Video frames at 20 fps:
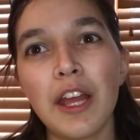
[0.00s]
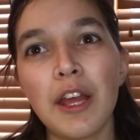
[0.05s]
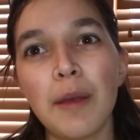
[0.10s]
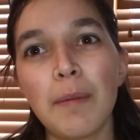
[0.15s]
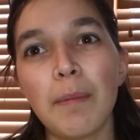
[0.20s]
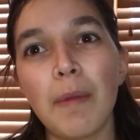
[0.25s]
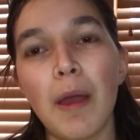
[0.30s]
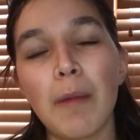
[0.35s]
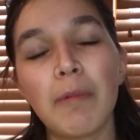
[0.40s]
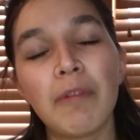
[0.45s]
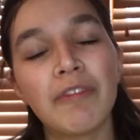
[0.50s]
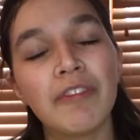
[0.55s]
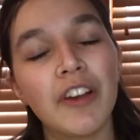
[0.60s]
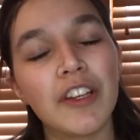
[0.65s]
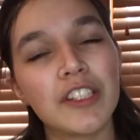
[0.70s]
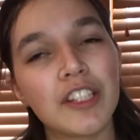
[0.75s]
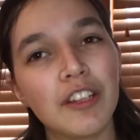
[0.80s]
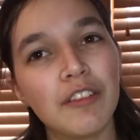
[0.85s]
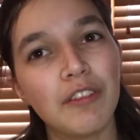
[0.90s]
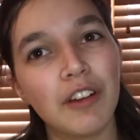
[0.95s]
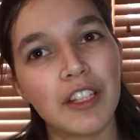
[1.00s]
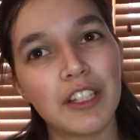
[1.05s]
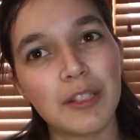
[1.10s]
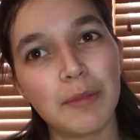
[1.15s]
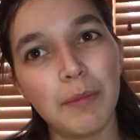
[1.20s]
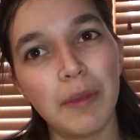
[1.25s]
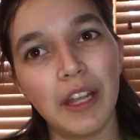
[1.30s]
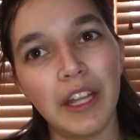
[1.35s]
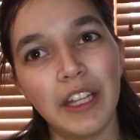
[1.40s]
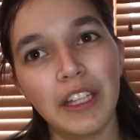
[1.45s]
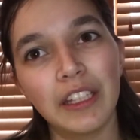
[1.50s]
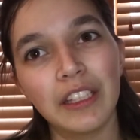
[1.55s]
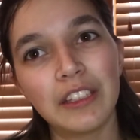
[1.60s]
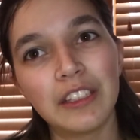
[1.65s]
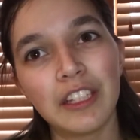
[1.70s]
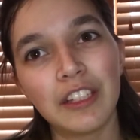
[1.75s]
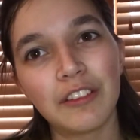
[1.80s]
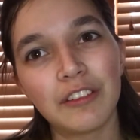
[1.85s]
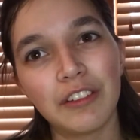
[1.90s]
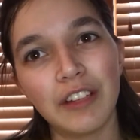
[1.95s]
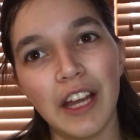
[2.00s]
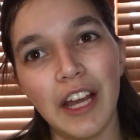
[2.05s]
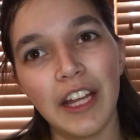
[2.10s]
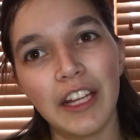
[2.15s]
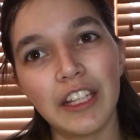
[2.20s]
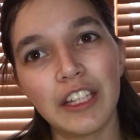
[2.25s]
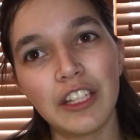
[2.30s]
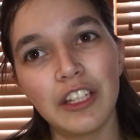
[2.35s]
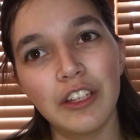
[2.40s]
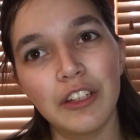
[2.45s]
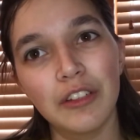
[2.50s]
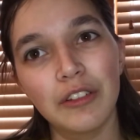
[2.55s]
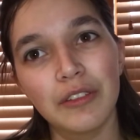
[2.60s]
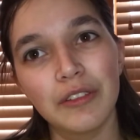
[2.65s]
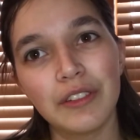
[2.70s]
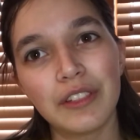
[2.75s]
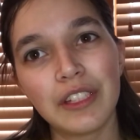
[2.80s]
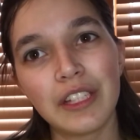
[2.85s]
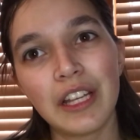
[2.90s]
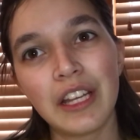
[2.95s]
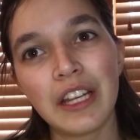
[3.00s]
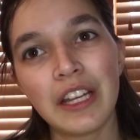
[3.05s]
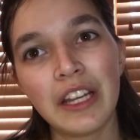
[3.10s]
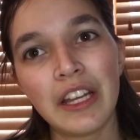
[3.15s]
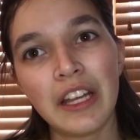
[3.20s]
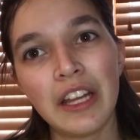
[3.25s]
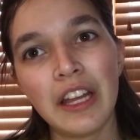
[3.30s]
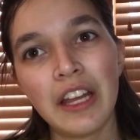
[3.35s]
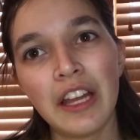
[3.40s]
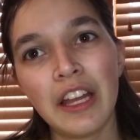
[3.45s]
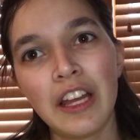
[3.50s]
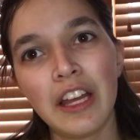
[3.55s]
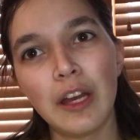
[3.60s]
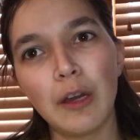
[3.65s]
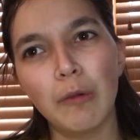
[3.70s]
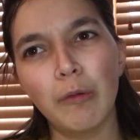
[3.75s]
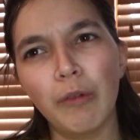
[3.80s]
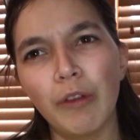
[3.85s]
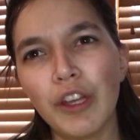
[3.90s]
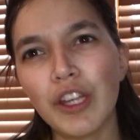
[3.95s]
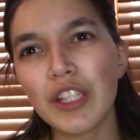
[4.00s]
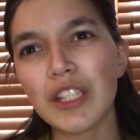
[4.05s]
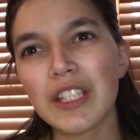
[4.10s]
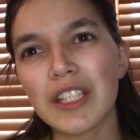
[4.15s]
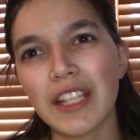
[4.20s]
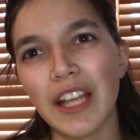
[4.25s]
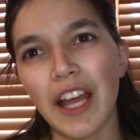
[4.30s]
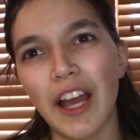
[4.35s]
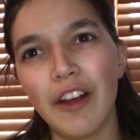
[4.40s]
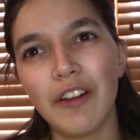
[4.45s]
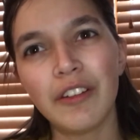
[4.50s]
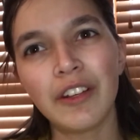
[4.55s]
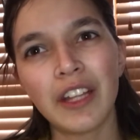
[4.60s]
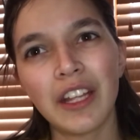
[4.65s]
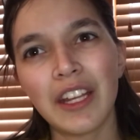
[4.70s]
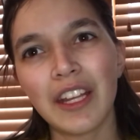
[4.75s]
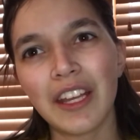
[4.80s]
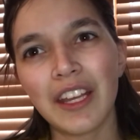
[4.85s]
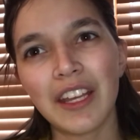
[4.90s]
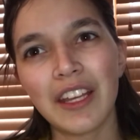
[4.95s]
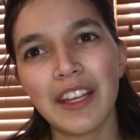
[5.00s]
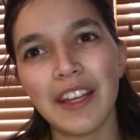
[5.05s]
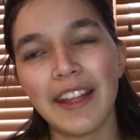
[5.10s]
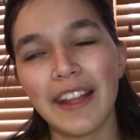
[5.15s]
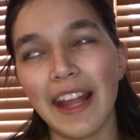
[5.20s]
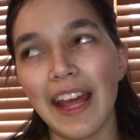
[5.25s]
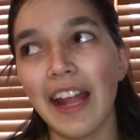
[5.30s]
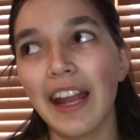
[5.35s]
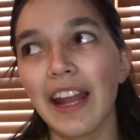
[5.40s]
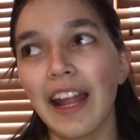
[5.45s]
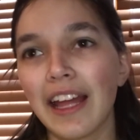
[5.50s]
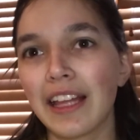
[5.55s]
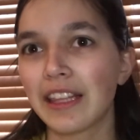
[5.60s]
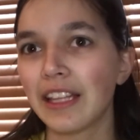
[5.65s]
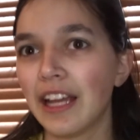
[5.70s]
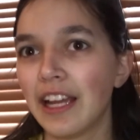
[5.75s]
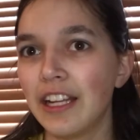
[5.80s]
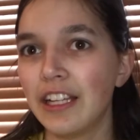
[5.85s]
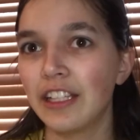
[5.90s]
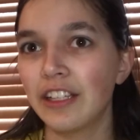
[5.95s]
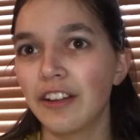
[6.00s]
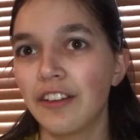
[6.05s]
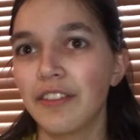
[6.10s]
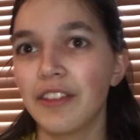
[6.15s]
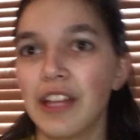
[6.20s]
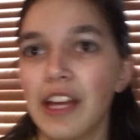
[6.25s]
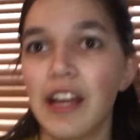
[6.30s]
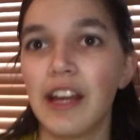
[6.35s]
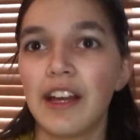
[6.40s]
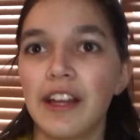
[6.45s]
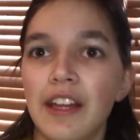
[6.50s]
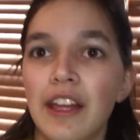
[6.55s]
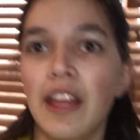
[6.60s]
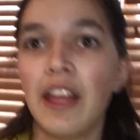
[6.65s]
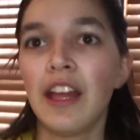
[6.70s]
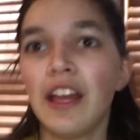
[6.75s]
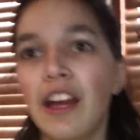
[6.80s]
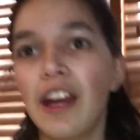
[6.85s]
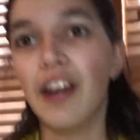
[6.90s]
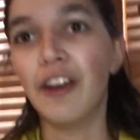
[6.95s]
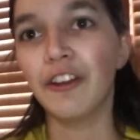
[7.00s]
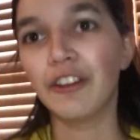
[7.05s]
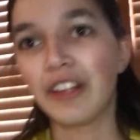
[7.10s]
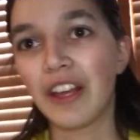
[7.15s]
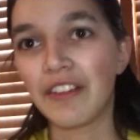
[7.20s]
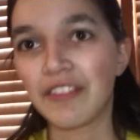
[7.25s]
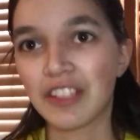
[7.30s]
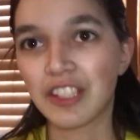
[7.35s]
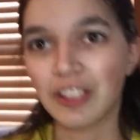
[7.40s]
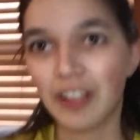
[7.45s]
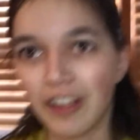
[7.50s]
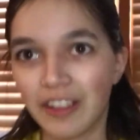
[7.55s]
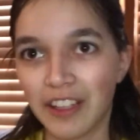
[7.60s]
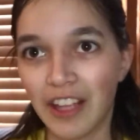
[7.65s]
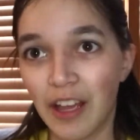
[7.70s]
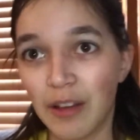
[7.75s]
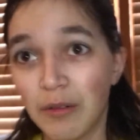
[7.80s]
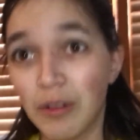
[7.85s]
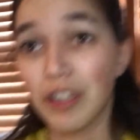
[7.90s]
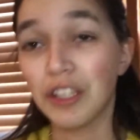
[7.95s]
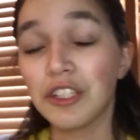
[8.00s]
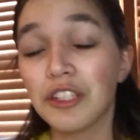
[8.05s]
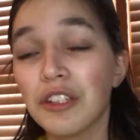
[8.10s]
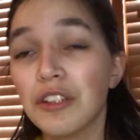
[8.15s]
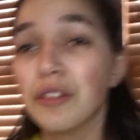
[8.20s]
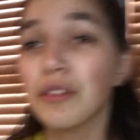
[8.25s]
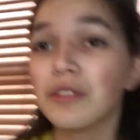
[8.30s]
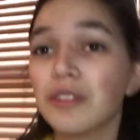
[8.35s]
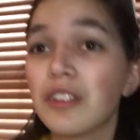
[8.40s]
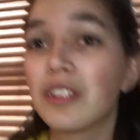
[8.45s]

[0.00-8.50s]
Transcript: my professor wants me to try to use a weird sound in it, and I like the idea of that. I already have a song that I want to